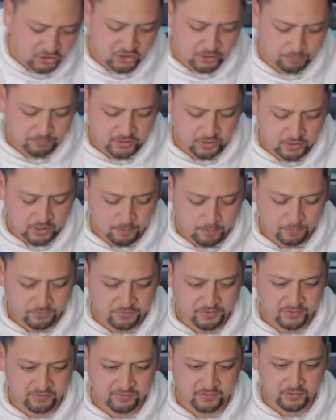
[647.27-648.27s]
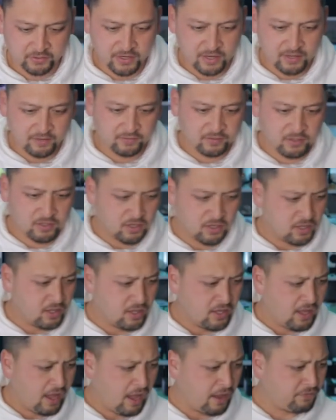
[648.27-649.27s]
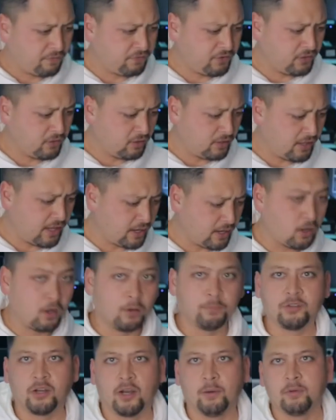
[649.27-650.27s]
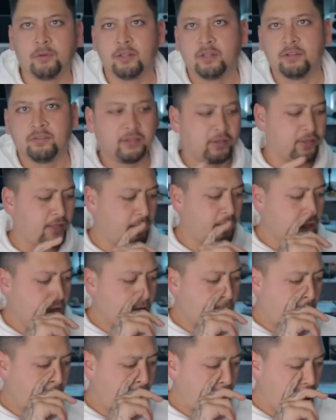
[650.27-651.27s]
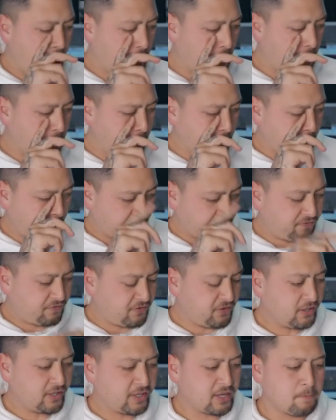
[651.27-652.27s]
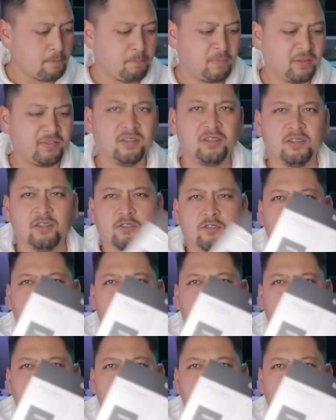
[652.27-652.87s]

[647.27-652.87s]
gypped on a couple things here, guys. I feel like, oh, I'm sorry, I'm not allowed to say that. Um, I feel like I'm missing this